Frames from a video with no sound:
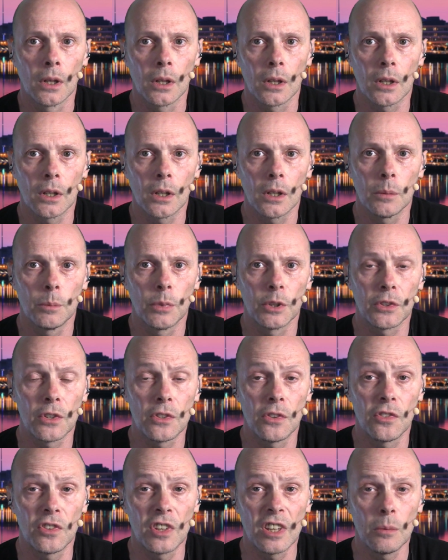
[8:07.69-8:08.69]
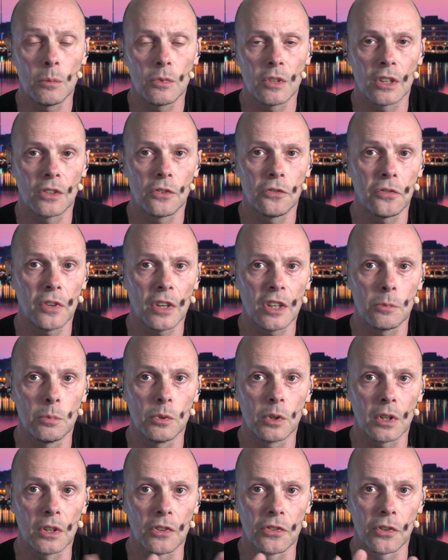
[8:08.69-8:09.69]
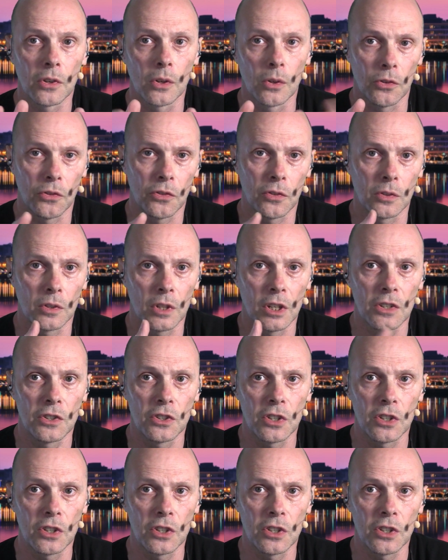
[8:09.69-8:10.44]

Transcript: But it seems that Facebook is constantly